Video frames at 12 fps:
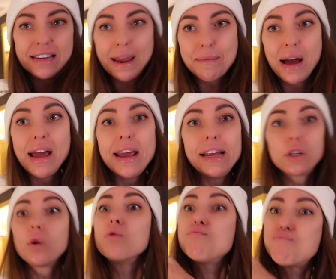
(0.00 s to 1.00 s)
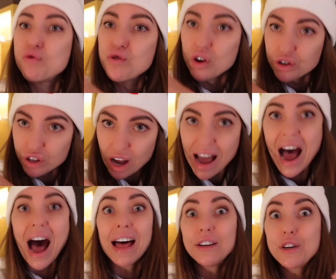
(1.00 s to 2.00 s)
name. It's called Brunost,
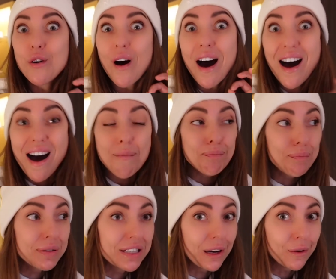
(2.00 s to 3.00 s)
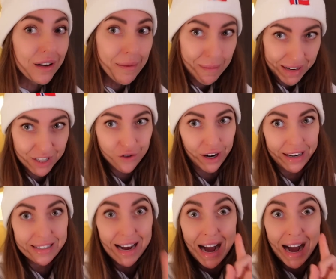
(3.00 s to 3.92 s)
and you absolutely must try it.